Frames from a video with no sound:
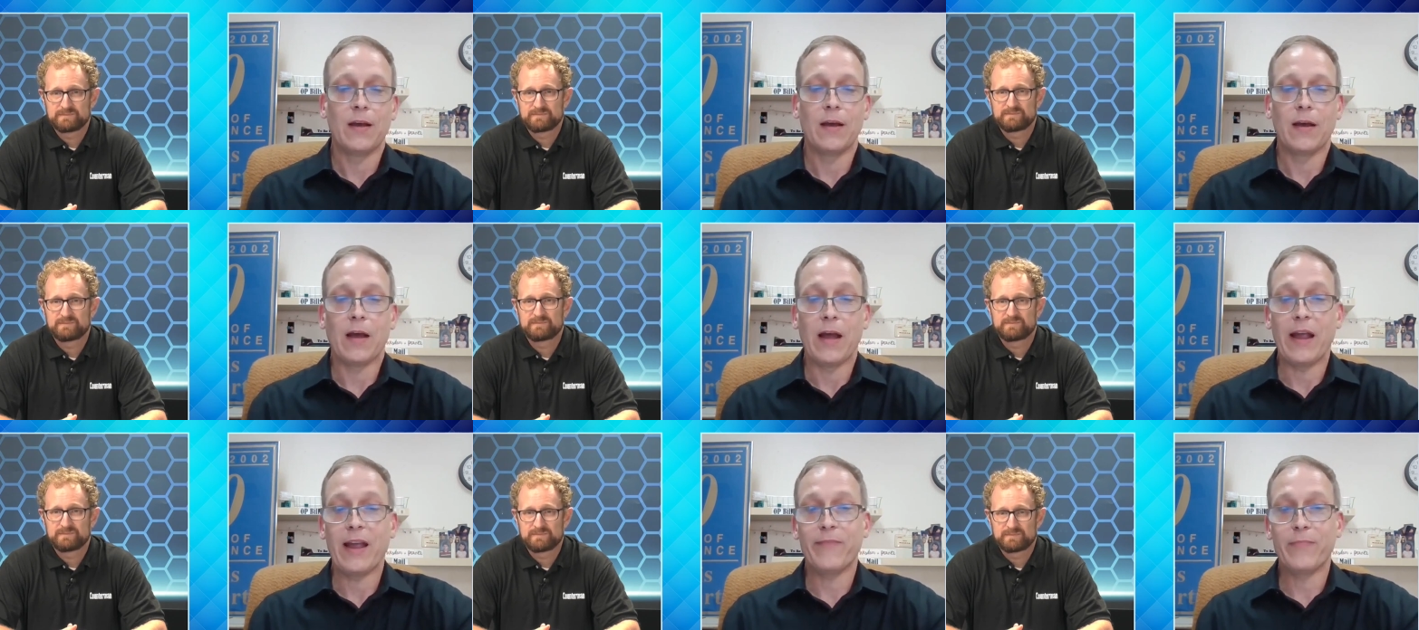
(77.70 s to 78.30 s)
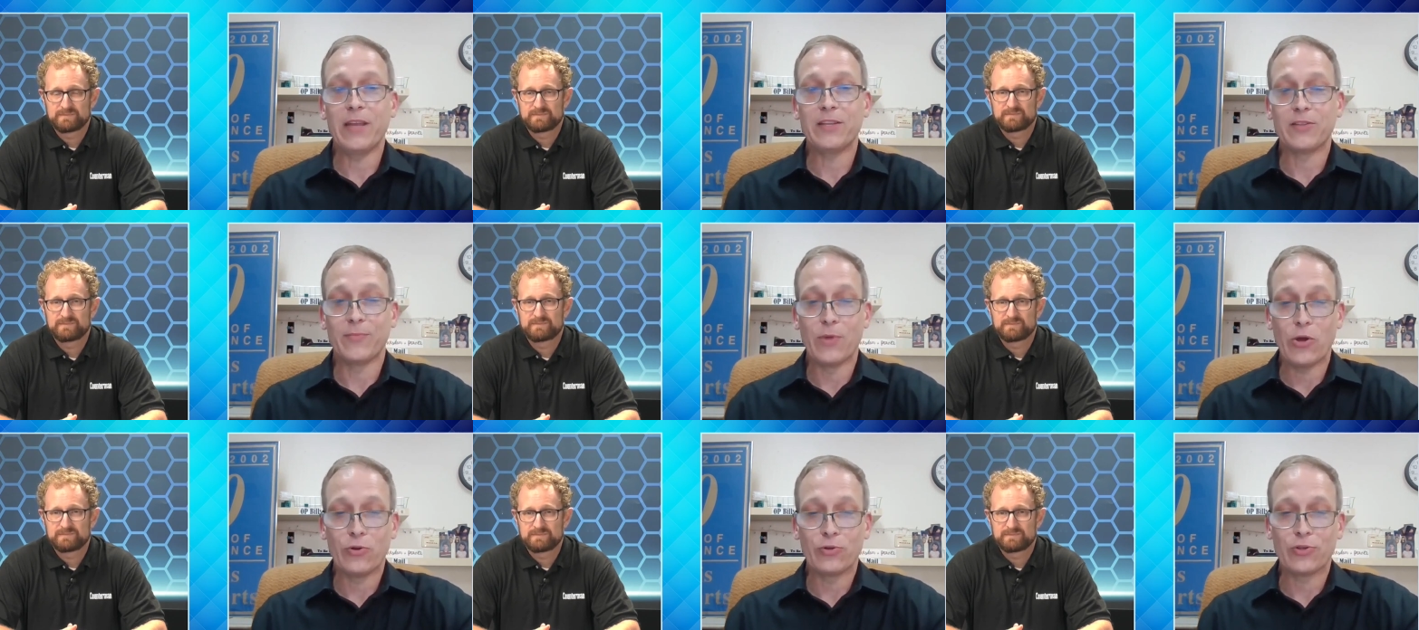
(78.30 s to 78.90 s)
Speaker 1: Uh, I have made
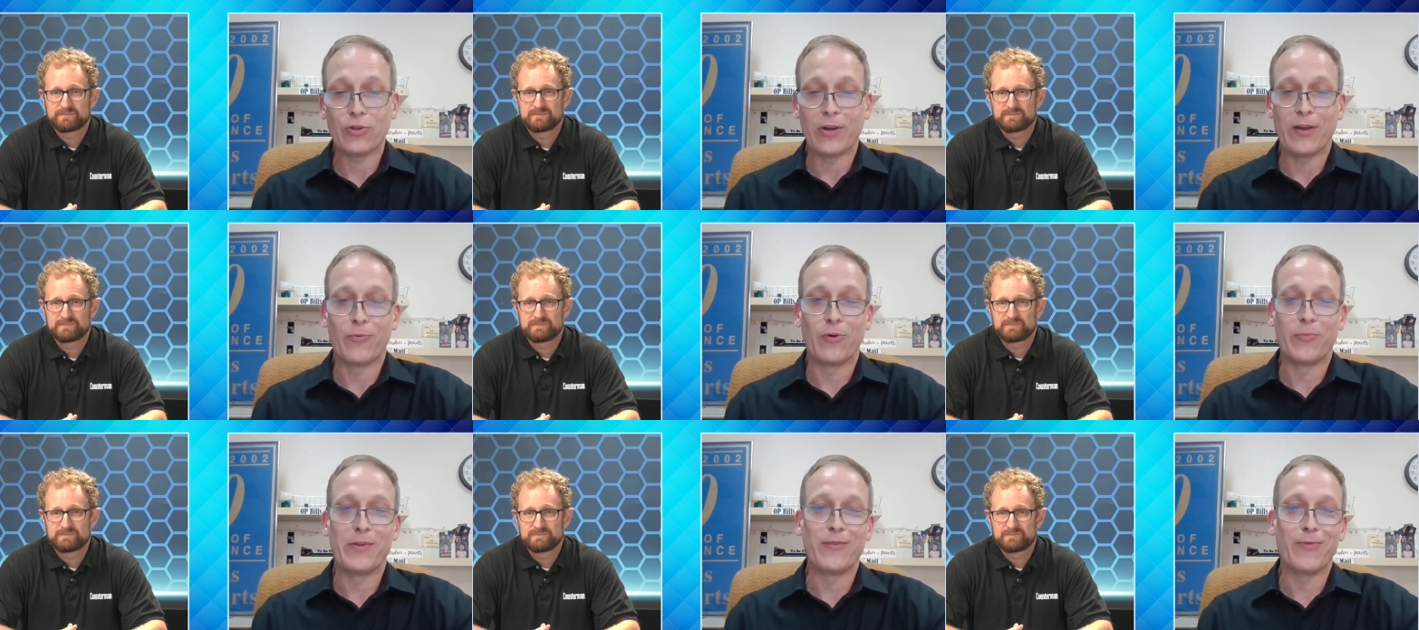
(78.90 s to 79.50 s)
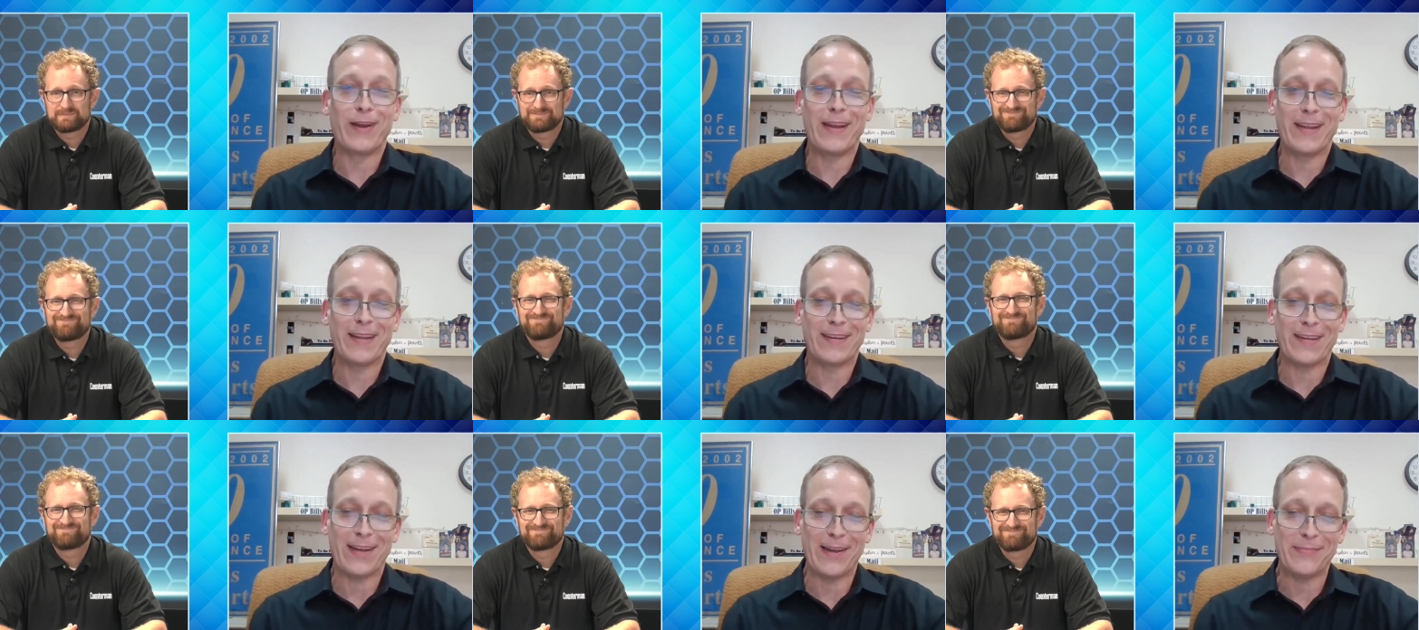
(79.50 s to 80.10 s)
some notes, so I will be
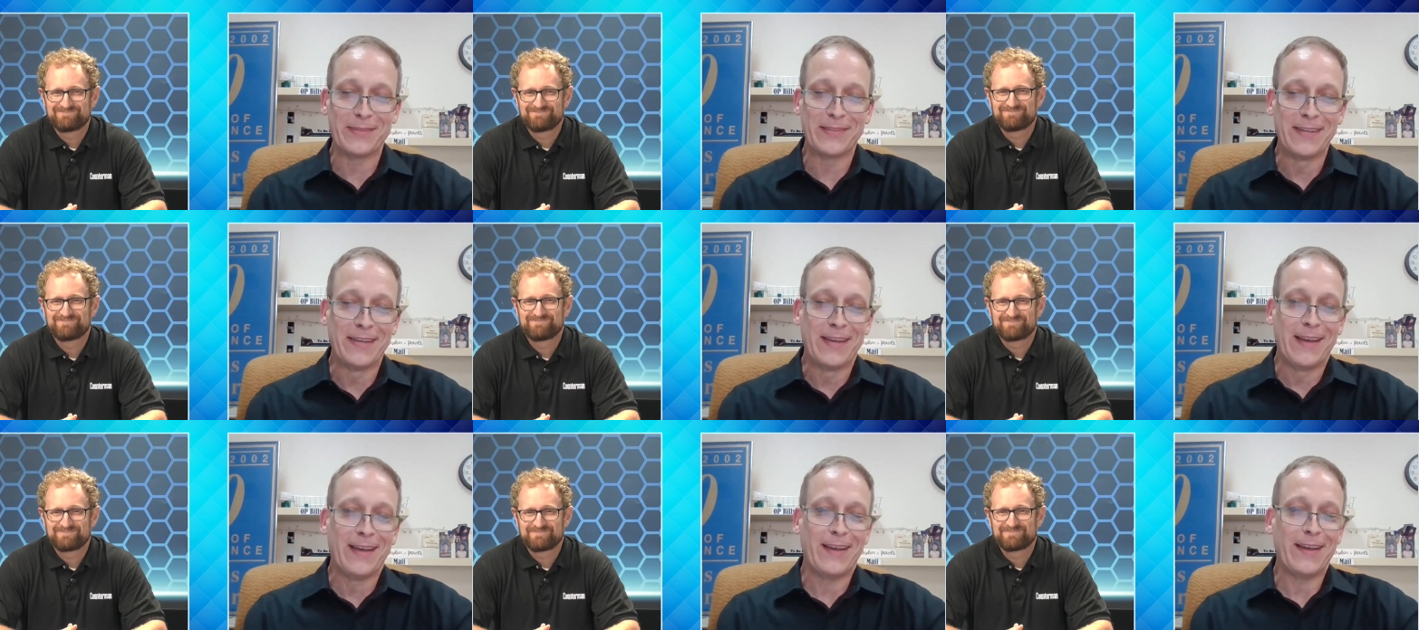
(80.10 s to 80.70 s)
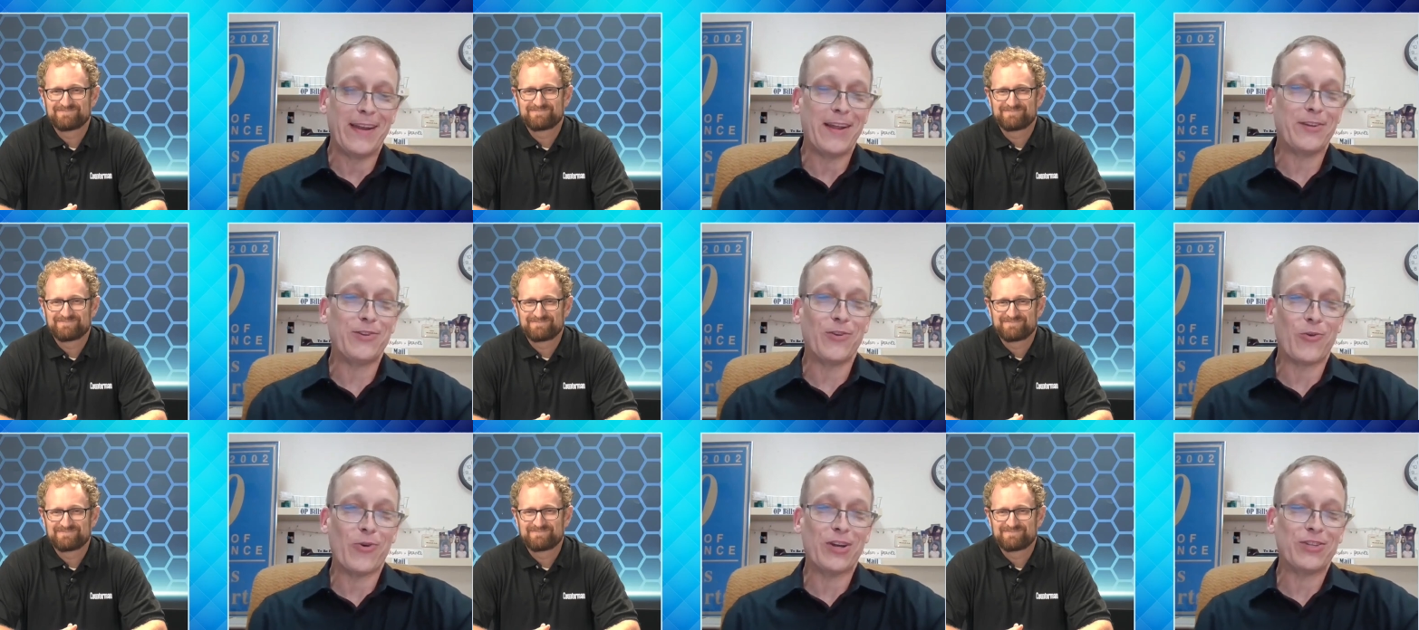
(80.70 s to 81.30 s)
reading at times uh, to
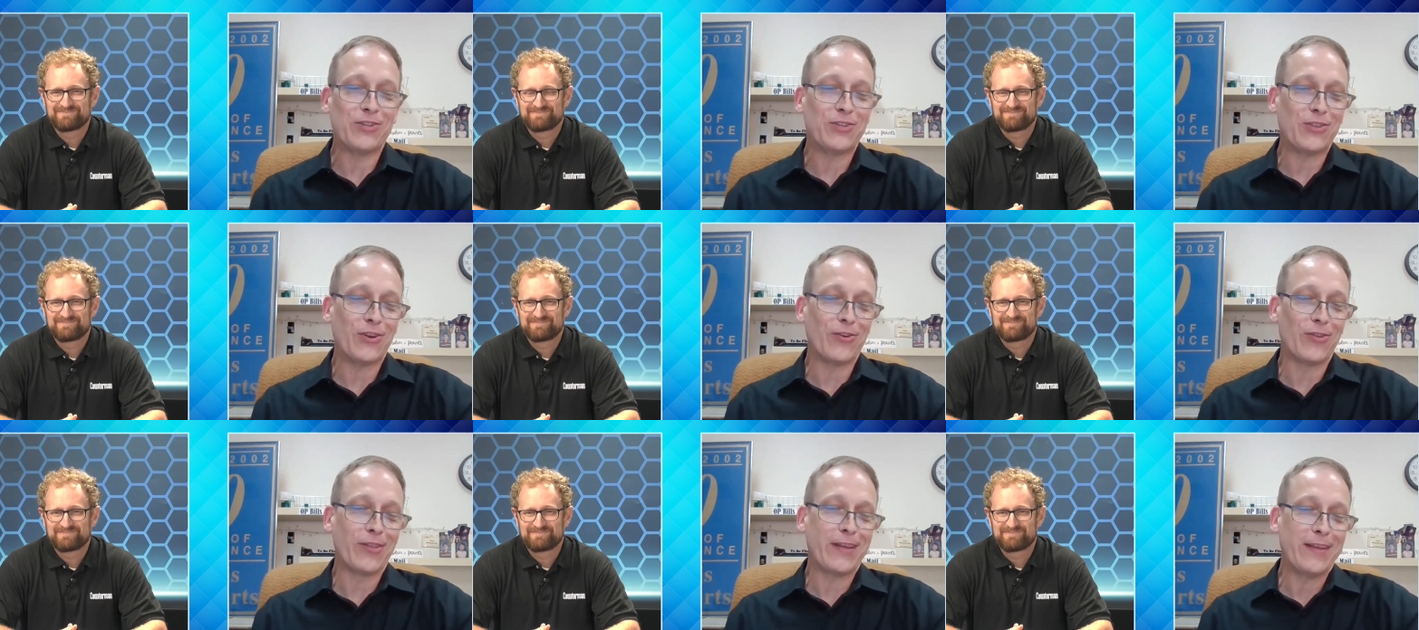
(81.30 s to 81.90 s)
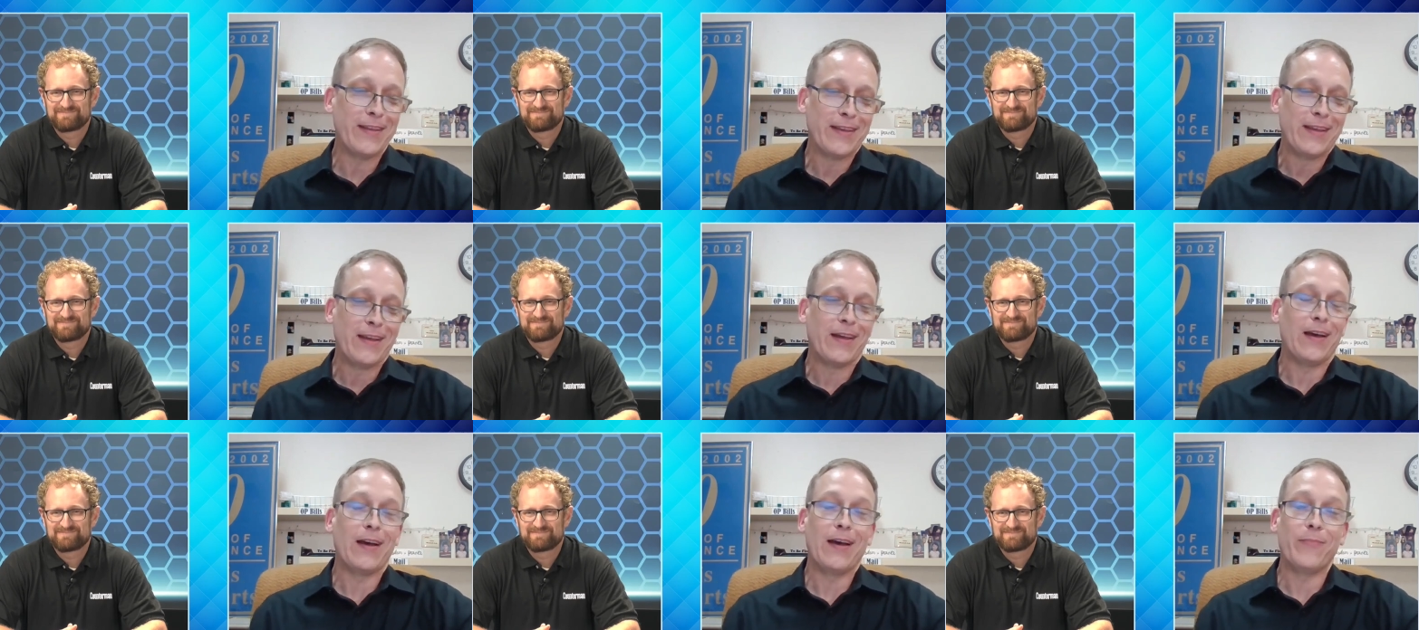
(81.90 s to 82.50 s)
answer your questions thoroughly.
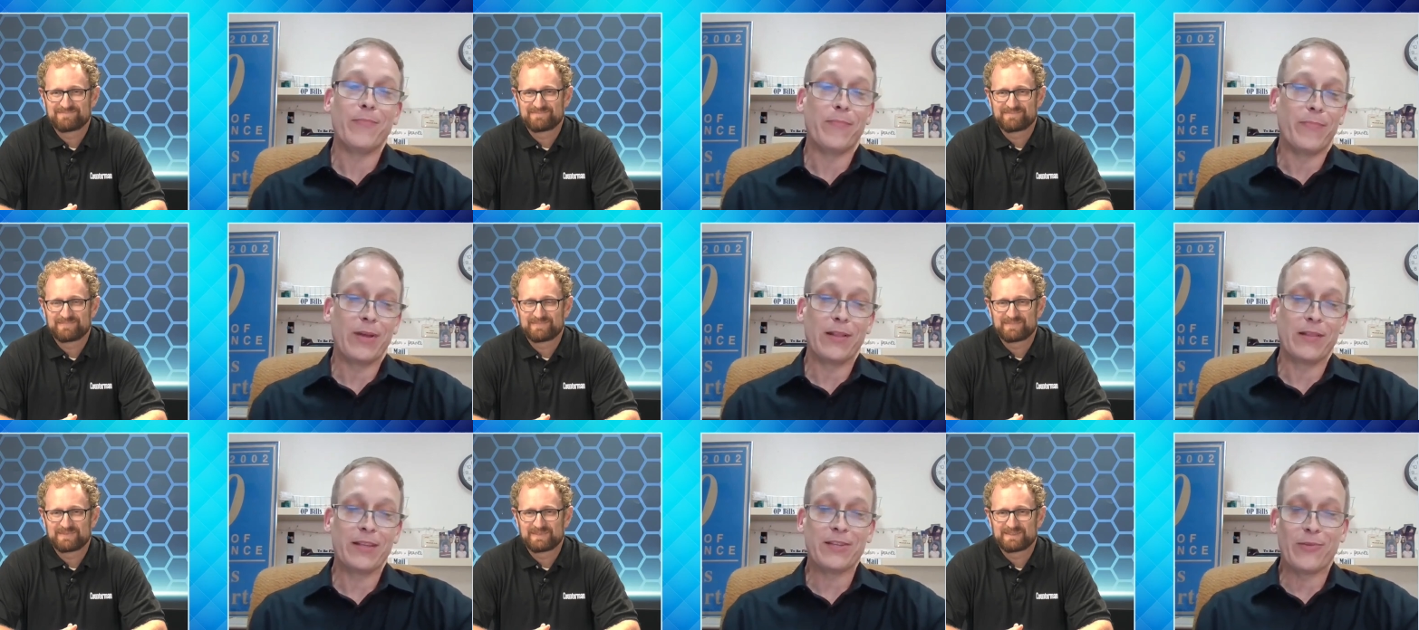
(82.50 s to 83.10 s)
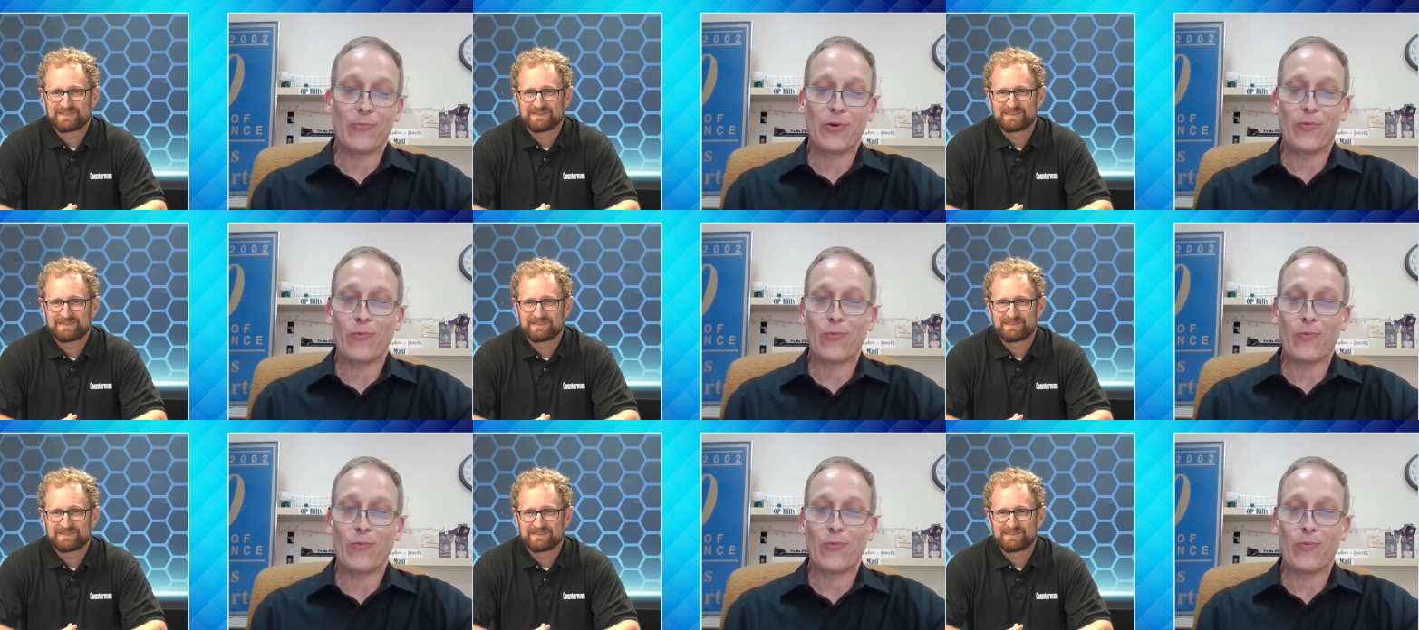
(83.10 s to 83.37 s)
Um, but listen,